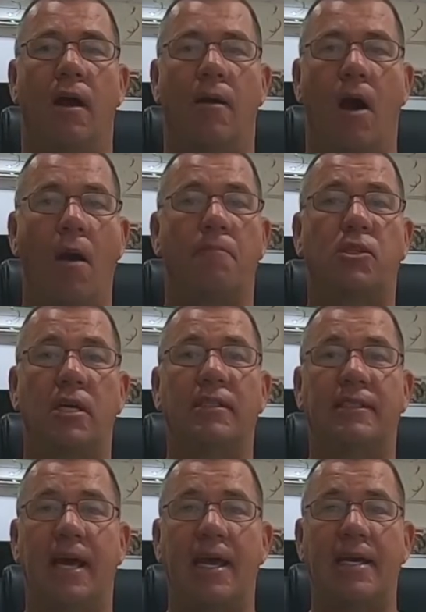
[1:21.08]
up to
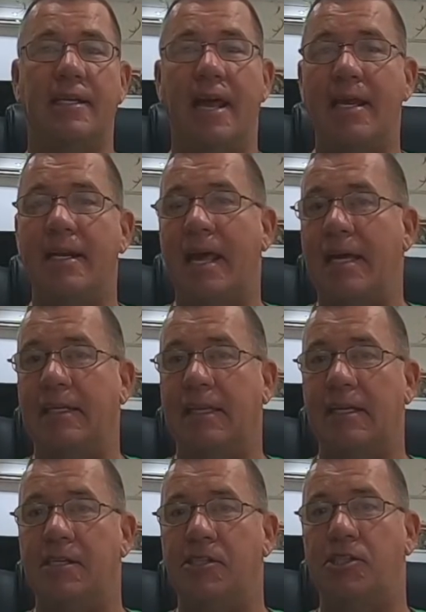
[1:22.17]
date in
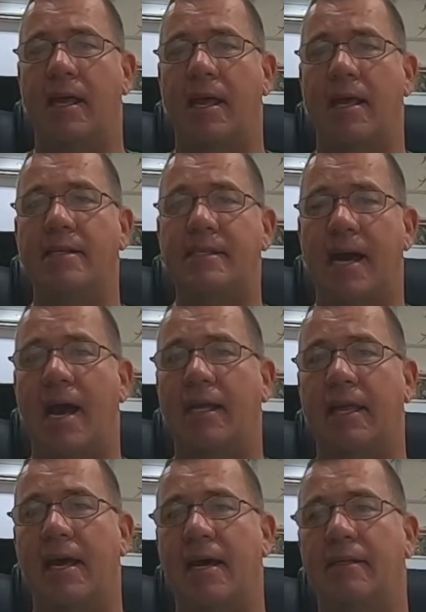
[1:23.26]
English in
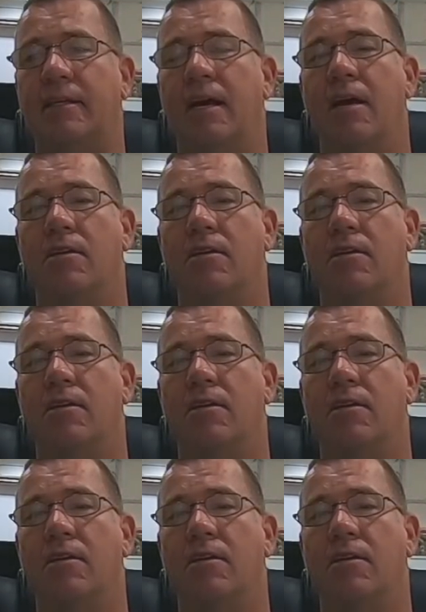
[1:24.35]
Thailand,